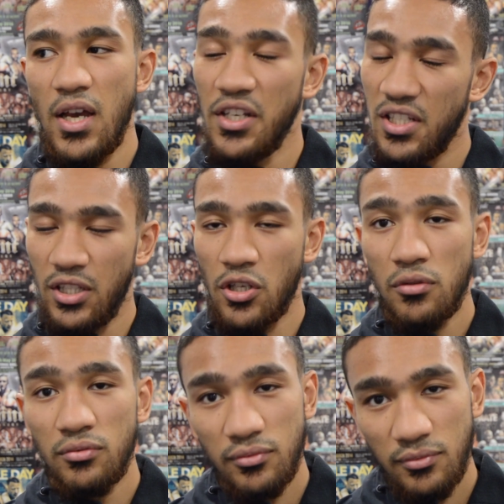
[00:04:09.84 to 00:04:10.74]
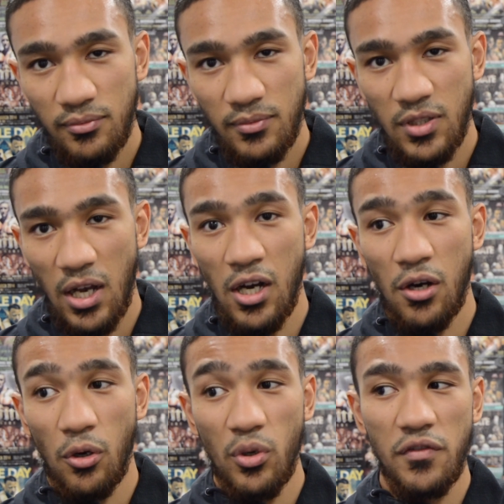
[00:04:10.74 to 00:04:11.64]
Initially, no. I
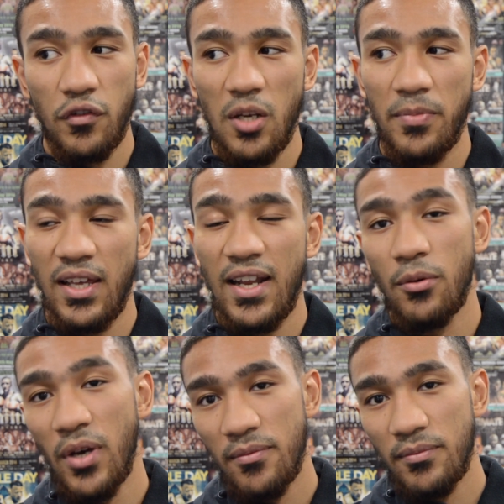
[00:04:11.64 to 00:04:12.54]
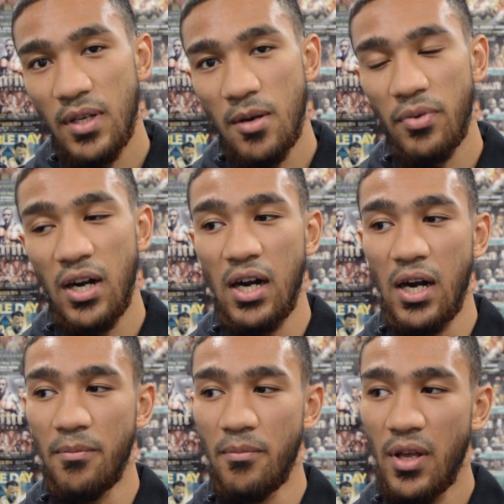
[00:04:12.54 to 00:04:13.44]
always thought I'd be a lightweight, but
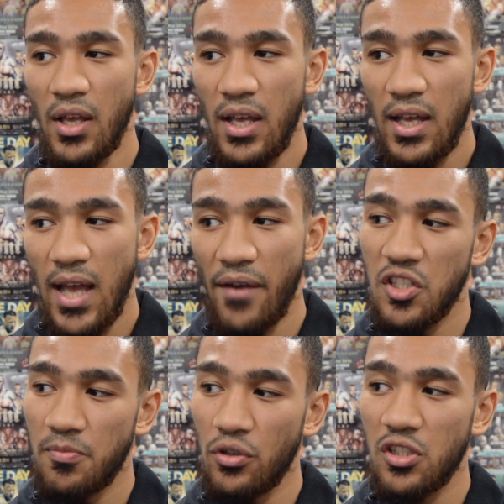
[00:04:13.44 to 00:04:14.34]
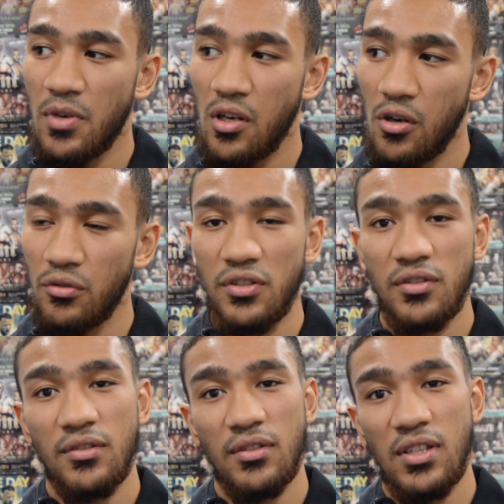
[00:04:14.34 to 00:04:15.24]
um, having spoke to my
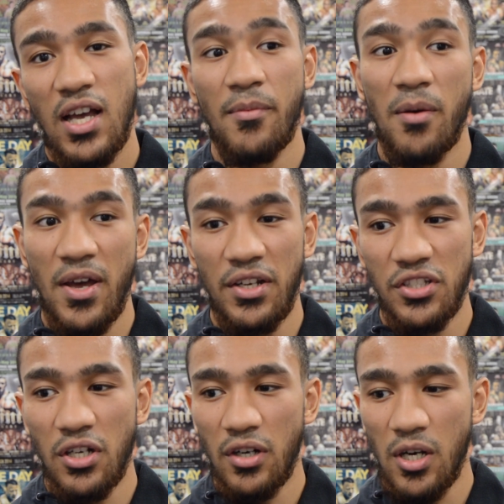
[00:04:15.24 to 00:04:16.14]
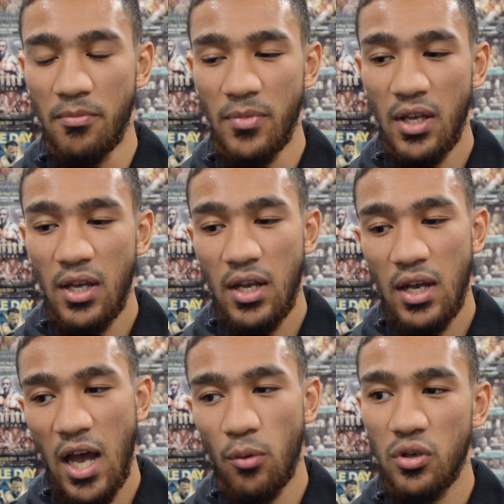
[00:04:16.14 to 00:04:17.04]
coach and my manager, um,
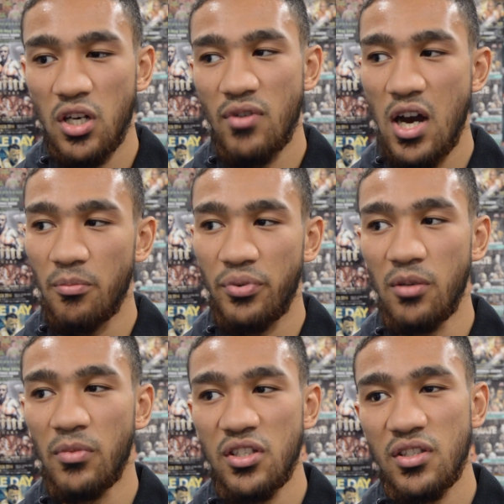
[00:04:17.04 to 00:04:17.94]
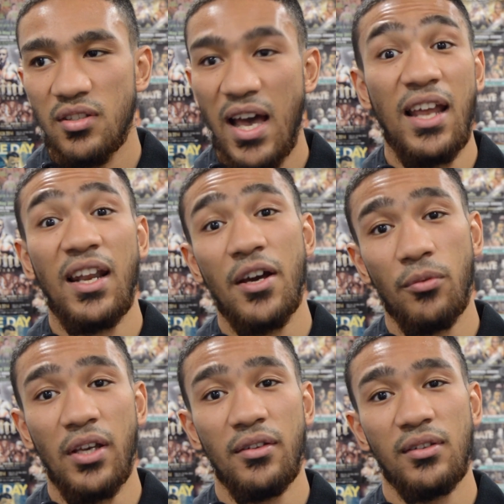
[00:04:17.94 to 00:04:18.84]
I walk around pretty much at
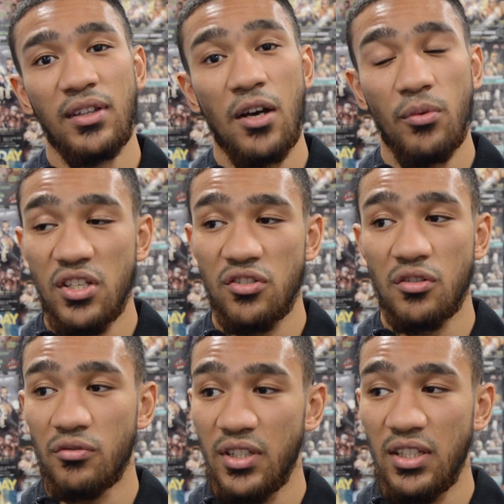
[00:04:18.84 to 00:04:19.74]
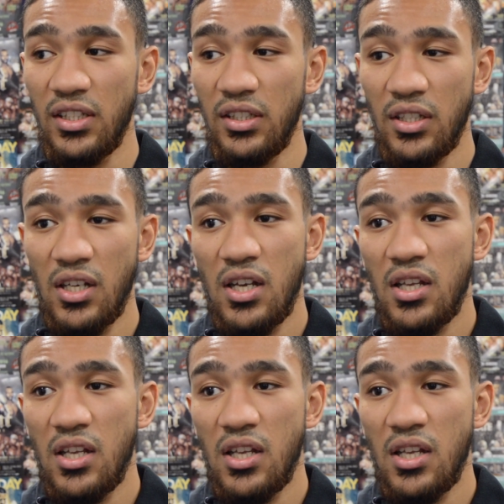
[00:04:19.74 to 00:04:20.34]
lightweight. Lightweight is not really